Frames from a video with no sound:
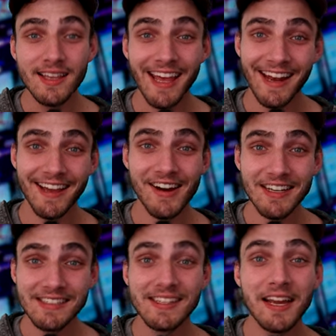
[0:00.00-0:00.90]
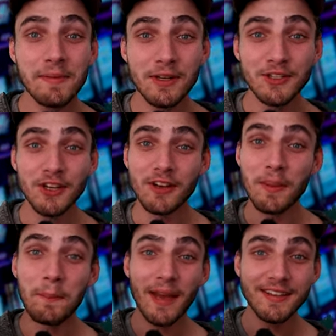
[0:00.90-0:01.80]
G'day guys, today I'm going to show you
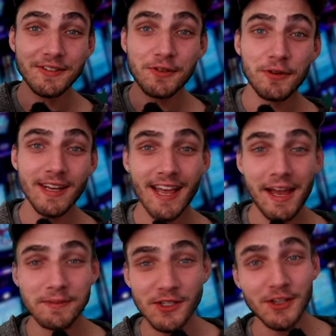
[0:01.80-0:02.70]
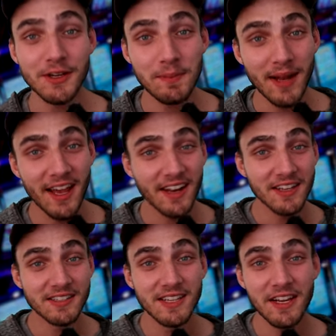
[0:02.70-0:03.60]
the best three games that you can play at a
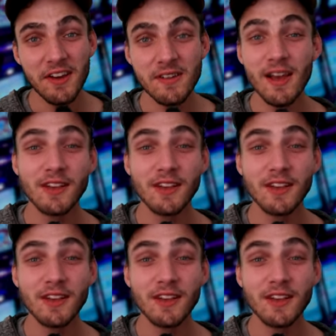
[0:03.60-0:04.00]
casino,